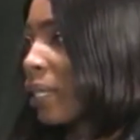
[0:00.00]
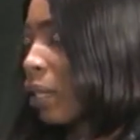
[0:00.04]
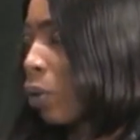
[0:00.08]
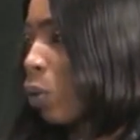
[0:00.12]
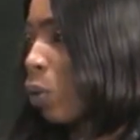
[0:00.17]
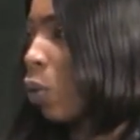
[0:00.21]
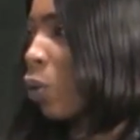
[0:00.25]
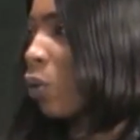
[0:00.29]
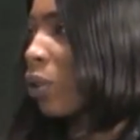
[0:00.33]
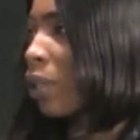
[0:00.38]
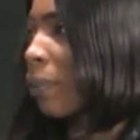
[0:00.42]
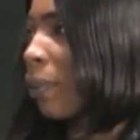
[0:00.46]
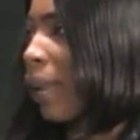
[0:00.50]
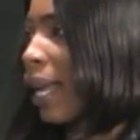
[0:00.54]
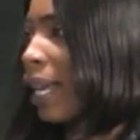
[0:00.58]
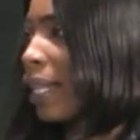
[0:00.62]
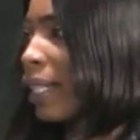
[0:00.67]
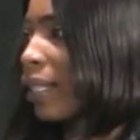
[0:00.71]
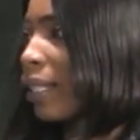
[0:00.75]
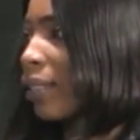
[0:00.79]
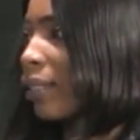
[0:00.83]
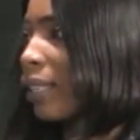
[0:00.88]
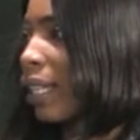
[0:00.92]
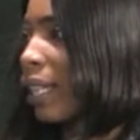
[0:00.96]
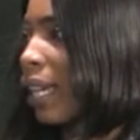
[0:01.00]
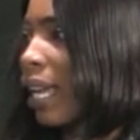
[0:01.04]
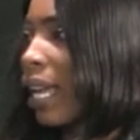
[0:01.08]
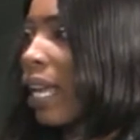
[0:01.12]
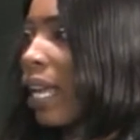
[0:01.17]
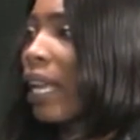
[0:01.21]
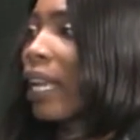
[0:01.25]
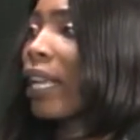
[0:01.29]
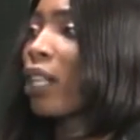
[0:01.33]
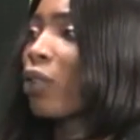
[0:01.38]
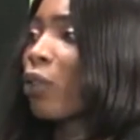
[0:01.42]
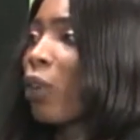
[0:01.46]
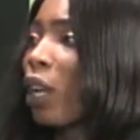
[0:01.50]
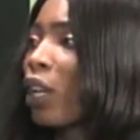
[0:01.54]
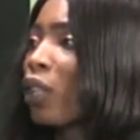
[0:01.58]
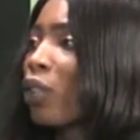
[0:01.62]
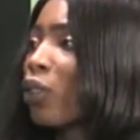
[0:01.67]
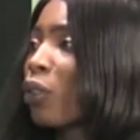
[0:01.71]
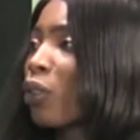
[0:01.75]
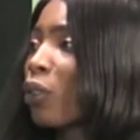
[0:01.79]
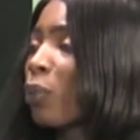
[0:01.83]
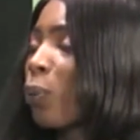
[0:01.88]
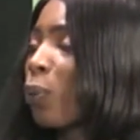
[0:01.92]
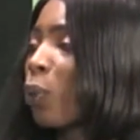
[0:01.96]
owned by Delta, is going
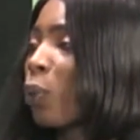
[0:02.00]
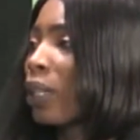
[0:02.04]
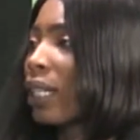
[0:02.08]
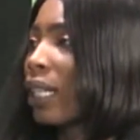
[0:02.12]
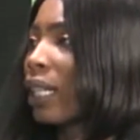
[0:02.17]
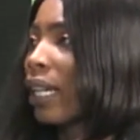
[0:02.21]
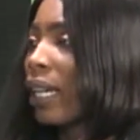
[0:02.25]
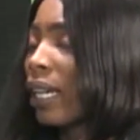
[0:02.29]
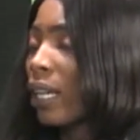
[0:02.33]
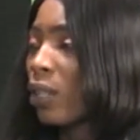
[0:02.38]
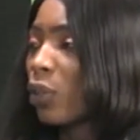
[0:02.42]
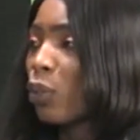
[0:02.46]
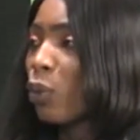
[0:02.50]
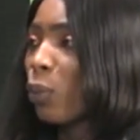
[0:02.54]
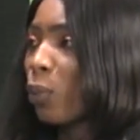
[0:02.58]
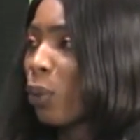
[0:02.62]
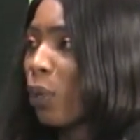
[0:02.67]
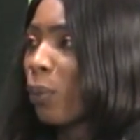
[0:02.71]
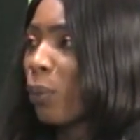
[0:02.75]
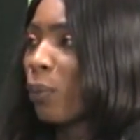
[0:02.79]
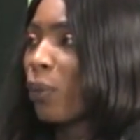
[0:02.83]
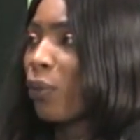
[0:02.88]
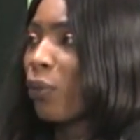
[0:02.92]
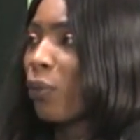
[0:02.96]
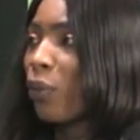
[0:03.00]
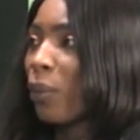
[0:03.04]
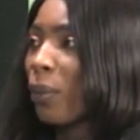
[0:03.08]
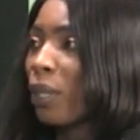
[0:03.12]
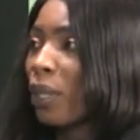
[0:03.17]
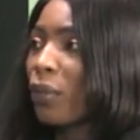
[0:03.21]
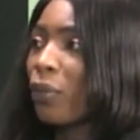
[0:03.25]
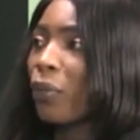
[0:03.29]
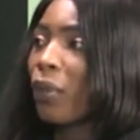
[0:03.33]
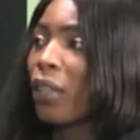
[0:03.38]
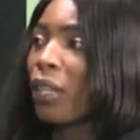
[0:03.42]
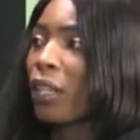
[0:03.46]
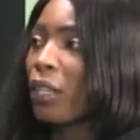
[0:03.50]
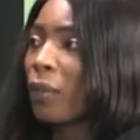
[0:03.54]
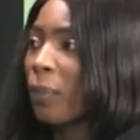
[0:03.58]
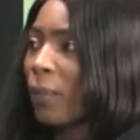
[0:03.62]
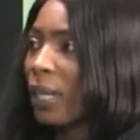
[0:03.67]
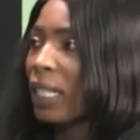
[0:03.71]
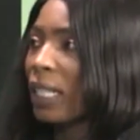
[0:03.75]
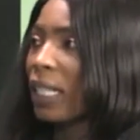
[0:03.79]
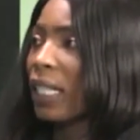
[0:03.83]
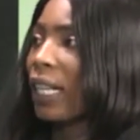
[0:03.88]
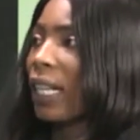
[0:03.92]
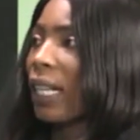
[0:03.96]
to report a superb performance for this
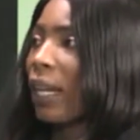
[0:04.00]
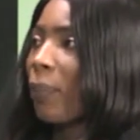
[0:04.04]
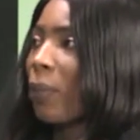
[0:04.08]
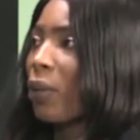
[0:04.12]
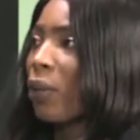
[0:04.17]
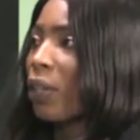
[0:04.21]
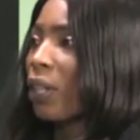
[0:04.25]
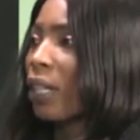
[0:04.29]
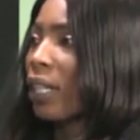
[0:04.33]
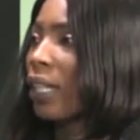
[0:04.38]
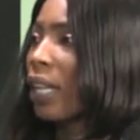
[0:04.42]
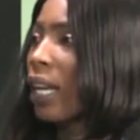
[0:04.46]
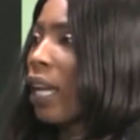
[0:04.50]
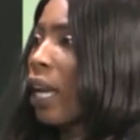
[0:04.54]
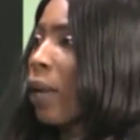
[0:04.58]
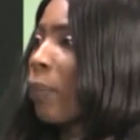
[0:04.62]
particular period,